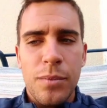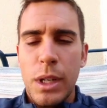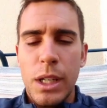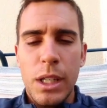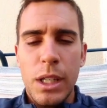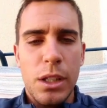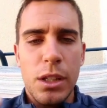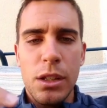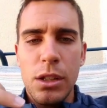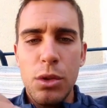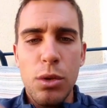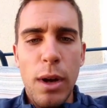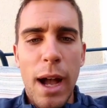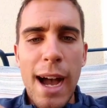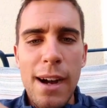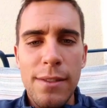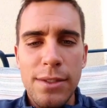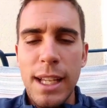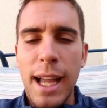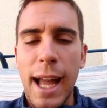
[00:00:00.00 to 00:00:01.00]
Right? You
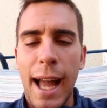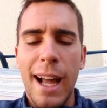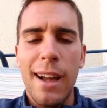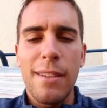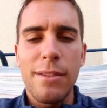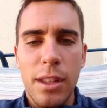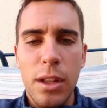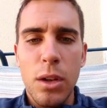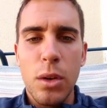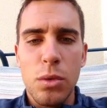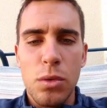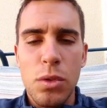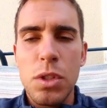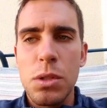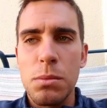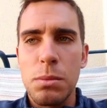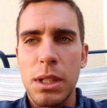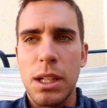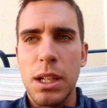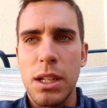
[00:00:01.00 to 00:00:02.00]
have to have
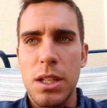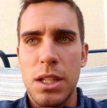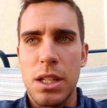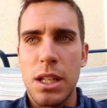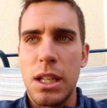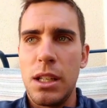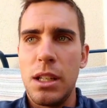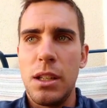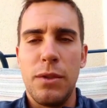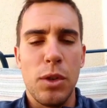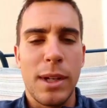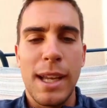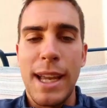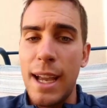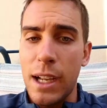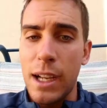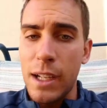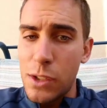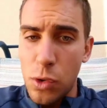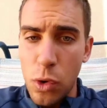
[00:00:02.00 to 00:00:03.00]
those, because if you
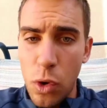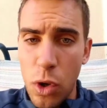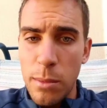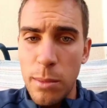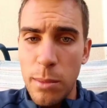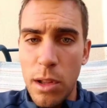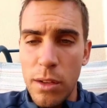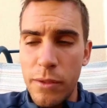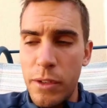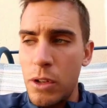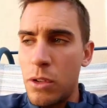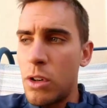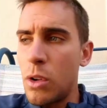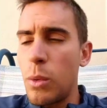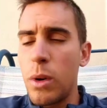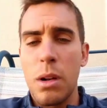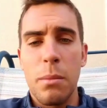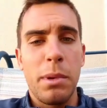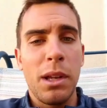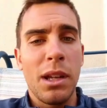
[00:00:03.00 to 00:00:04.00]
can't control a ball, if you don't
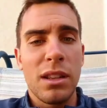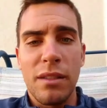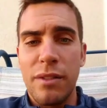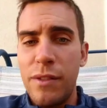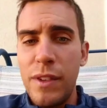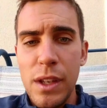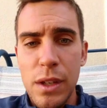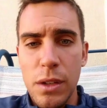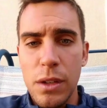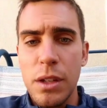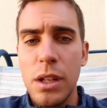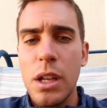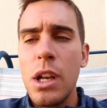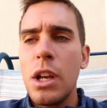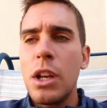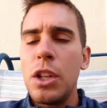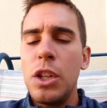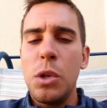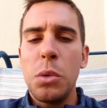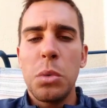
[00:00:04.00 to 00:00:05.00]
know where to be on the field,
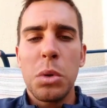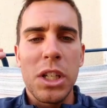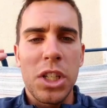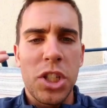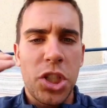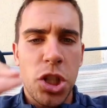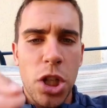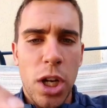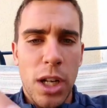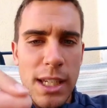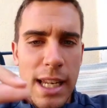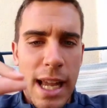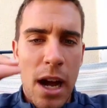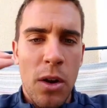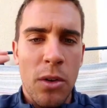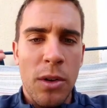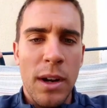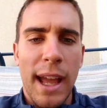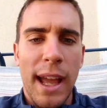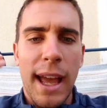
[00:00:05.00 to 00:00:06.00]
you will get shut
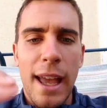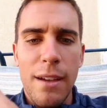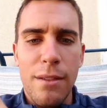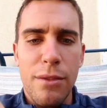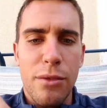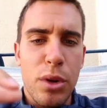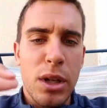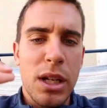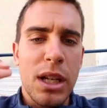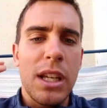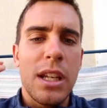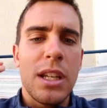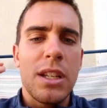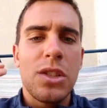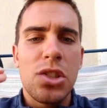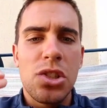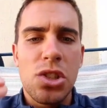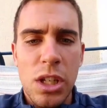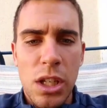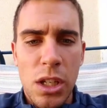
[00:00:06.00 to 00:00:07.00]
down every
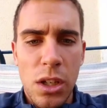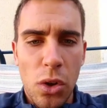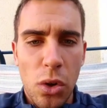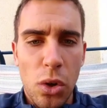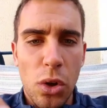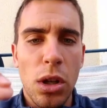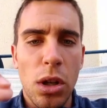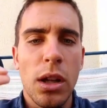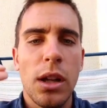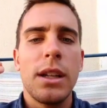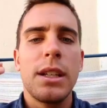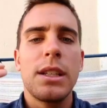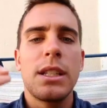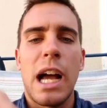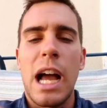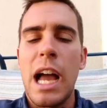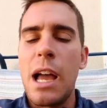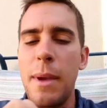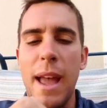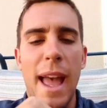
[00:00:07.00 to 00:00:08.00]
single
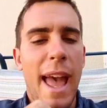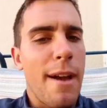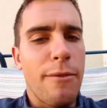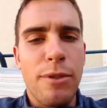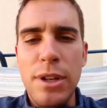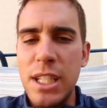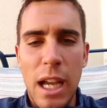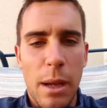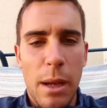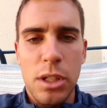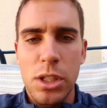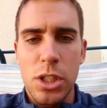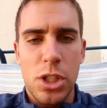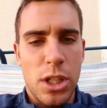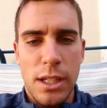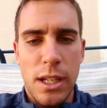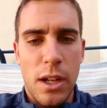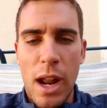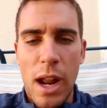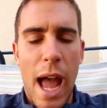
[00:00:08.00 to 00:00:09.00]
time. Every time you'll get
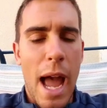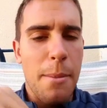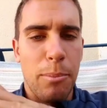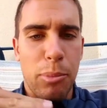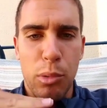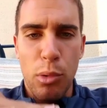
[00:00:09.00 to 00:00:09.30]
shut down, I